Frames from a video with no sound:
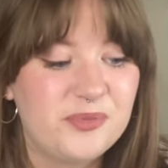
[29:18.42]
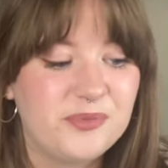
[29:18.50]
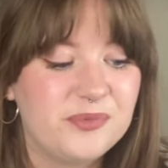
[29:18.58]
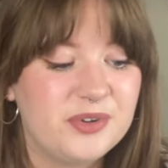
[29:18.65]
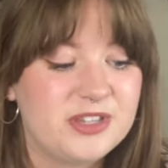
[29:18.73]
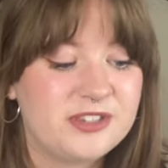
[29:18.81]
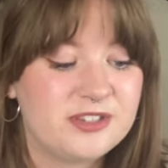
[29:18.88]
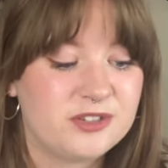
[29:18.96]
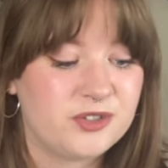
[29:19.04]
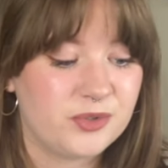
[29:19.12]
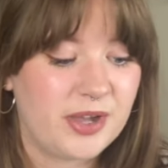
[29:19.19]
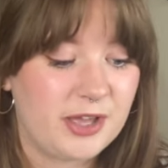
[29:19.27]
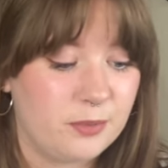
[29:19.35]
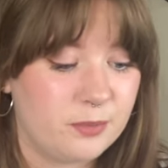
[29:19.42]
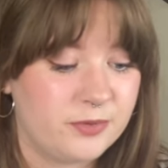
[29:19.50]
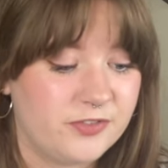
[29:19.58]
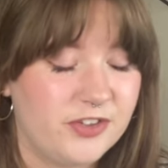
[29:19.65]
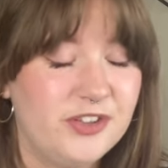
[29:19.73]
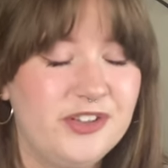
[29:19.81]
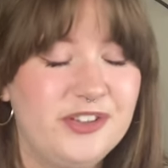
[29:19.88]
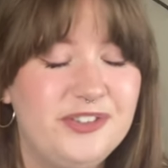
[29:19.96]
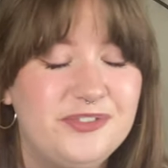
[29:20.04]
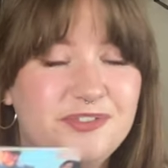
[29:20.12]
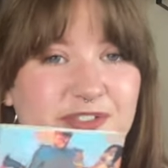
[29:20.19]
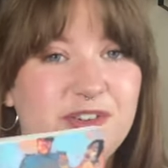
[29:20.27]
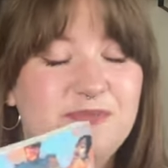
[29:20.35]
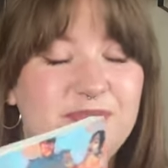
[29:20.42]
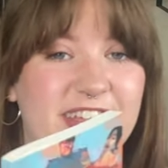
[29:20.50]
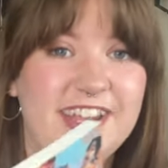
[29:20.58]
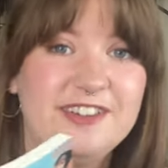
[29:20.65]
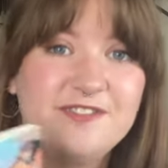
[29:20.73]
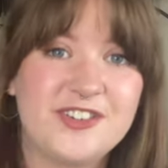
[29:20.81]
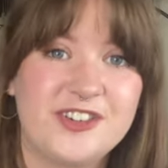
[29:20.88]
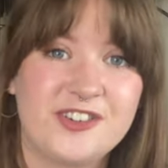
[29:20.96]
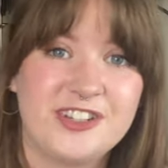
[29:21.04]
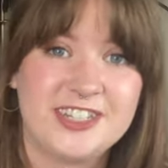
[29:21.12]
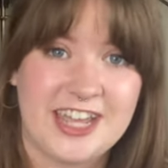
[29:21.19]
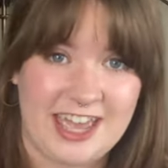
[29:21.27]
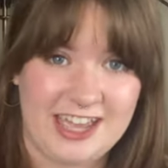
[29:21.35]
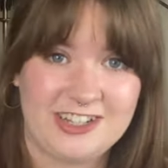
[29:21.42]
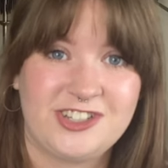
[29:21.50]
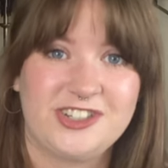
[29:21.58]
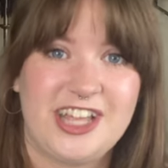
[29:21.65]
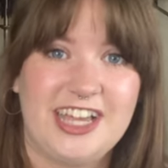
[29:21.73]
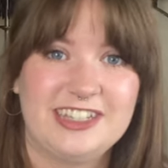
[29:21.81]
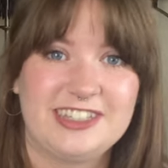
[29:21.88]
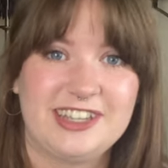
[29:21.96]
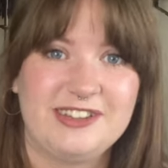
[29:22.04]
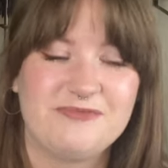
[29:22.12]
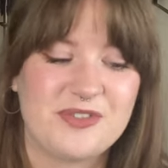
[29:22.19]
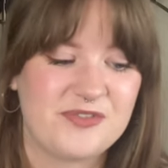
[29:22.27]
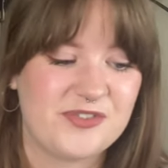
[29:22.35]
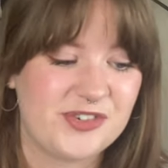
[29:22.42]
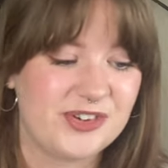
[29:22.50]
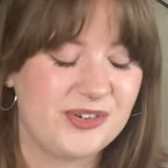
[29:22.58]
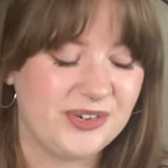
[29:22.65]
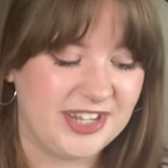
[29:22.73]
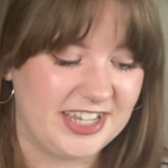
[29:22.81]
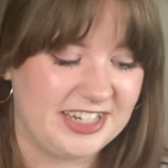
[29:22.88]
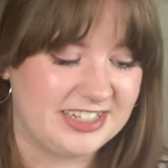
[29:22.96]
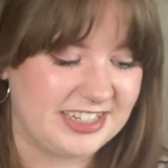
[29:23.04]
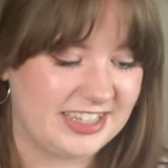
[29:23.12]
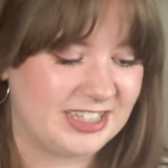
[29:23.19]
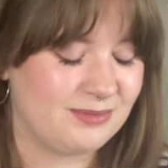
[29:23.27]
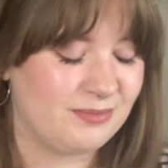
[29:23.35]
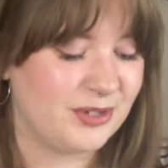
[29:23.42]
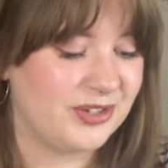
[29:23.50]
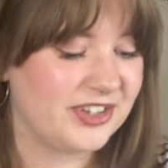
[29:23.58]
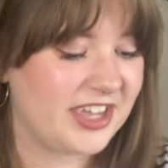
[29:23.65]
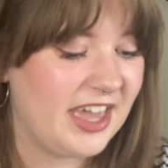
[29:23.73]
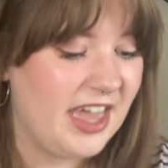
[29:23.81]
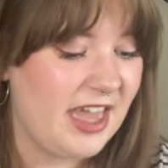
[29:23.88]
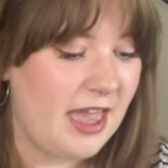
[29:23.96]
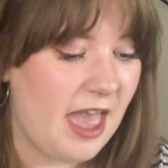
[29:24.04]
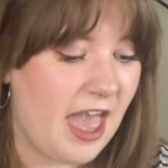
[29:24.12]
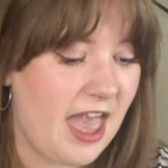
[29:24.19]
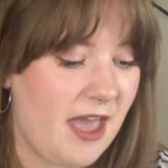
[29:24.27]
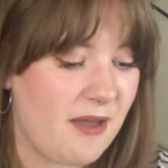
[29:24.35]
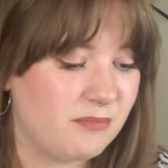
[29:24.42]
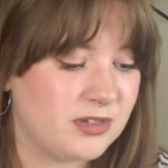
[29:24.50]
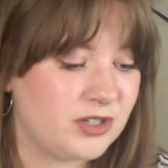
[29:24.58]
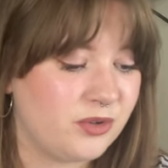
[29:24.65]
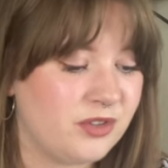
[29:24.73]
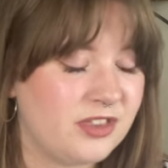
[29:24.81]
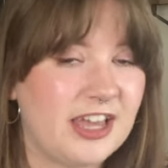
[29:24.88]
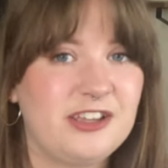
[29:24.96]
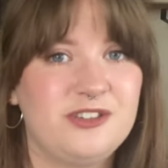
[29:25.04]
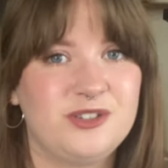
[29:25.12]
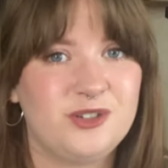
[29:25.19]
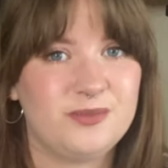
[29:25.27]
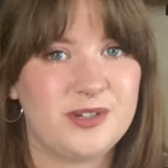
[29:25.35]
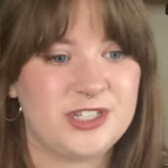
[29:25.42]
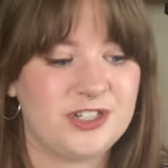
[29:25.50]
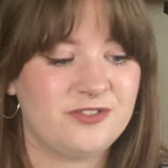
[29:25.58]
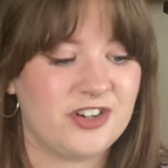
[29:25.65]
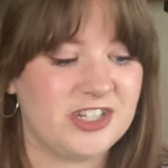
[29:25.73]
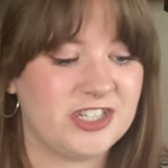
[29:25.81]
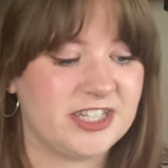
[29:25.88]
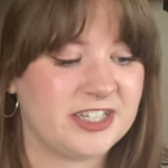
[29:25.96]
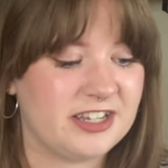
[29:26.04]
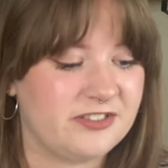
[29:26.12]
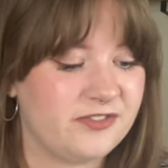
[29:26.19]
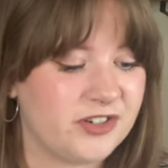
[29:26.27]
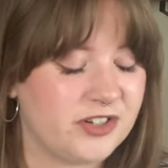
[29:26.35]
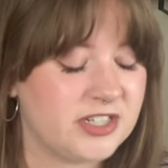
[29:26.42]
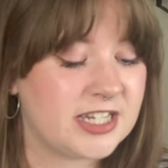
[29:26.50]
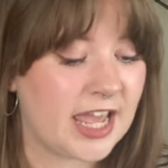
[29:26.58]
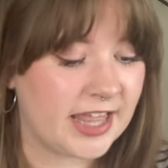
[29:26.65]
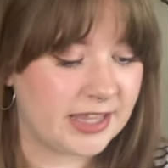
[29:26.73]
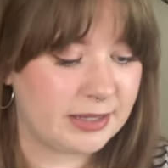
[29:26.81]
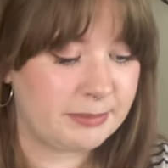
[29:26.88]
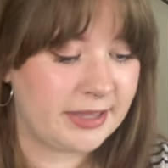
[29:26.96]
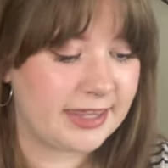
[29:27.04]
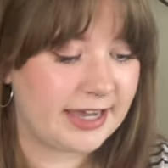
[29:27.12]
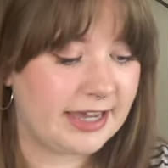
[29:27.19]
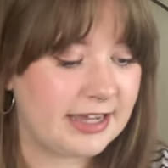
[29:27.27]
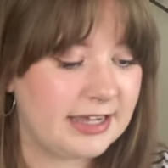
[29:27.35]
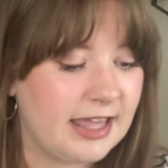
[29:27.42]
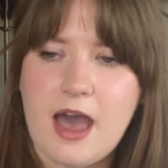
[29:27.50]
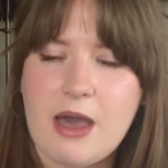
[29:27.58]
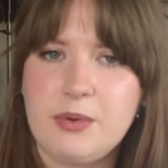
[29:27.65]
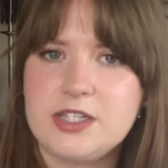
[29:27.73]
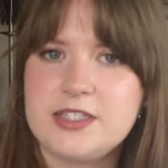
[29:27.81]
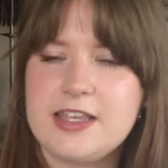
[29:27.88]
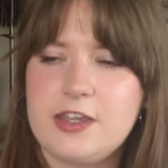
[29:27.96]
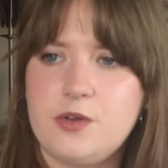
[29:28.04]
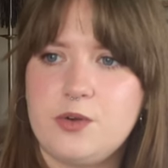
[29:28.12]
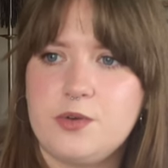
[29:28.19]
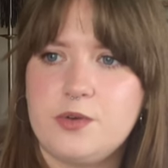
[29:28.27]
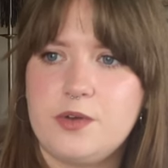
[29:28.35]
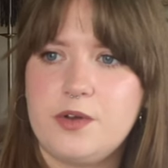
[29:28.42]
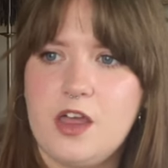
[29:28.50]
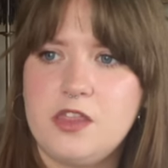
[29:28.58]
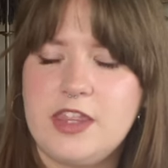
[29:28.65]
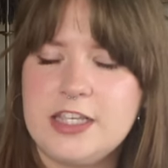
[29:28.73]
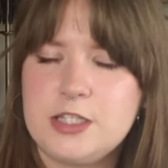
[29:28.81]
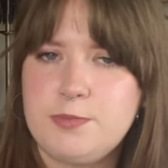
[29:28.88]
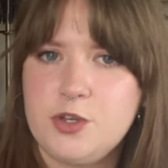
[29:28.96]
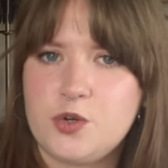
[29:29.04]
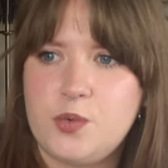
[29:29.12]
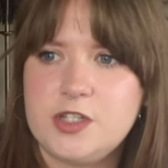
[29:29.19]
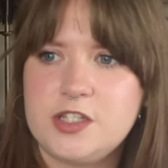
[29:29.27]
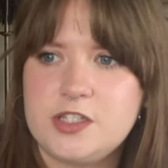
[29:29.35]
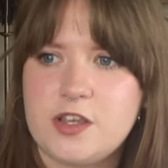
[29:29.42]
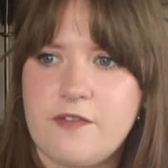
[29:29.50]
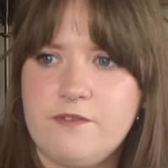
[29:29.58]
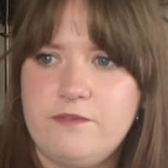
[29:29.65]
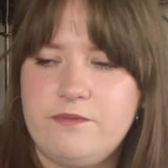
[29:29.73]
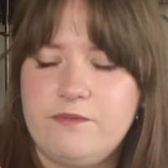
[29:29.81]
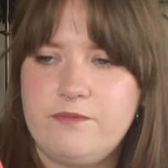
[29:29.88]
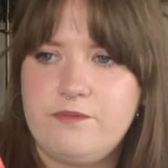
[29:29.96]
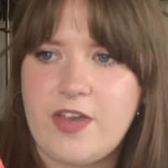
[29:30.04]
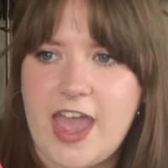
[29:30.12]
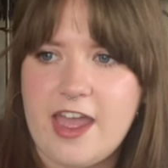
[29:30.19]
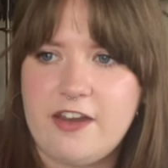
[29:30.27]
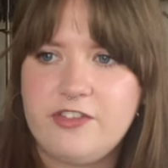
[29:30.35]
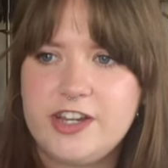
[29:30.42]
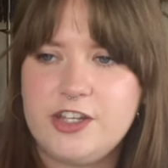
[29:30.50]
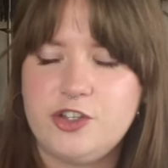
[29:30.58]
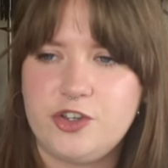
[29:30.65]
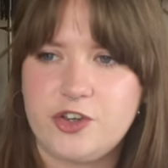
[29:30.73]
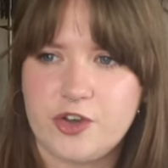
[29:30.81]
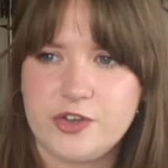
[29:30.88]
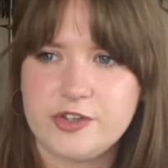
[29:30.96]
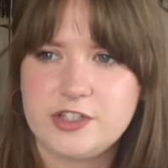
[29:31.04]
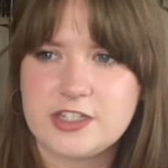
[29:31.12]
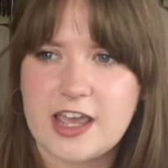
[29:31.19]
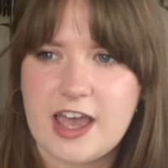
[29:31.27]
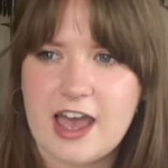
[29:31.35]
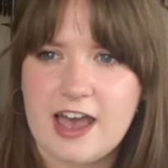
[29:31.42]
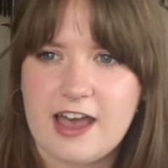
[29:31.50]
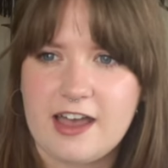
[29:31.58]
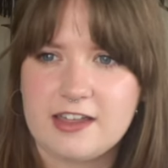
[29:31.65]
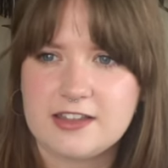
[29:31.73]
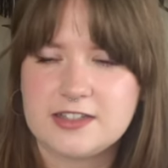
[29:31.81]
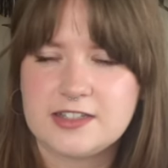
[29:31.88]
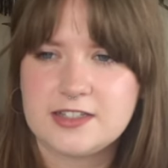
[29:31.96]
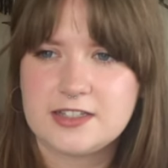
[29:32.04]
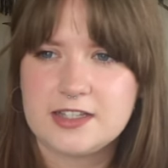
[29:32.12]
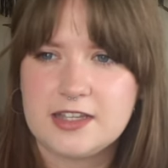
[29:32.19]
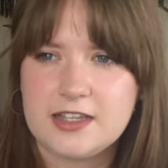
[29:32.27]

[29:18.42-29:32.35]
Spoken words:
was so helpful for me for contextualizing before going into this book. So thank you so much to Francesca for telling me that. I will say though, this book was very good at